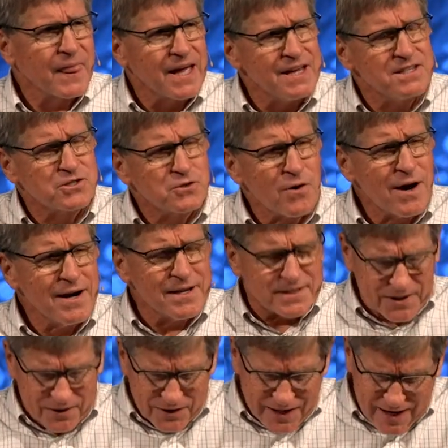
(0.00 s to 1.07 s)
He's trying to
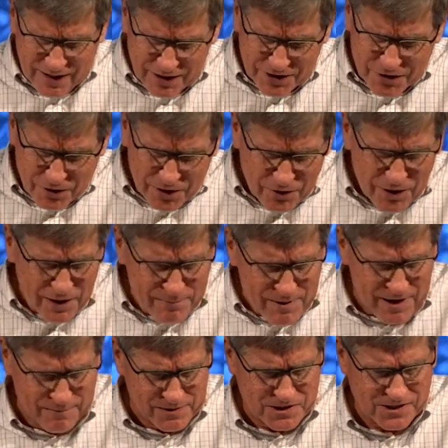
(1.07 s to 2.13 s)
tell the guy, look, you're going to
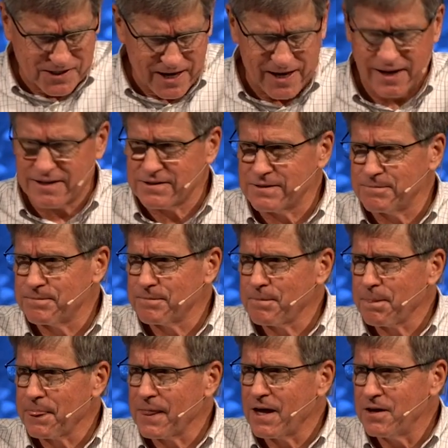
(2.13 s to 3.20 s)
make mistakes.
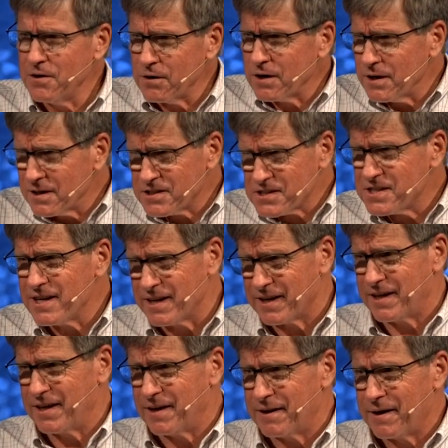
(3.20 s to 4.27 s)
You're going to sin
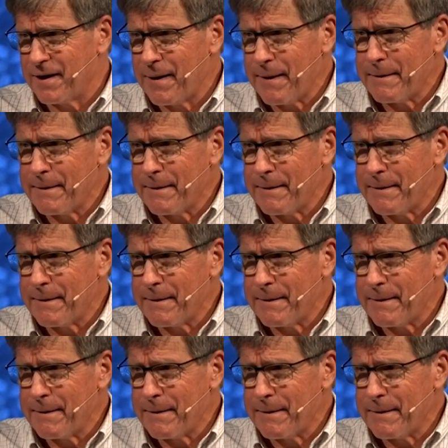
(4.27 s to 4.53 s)
again.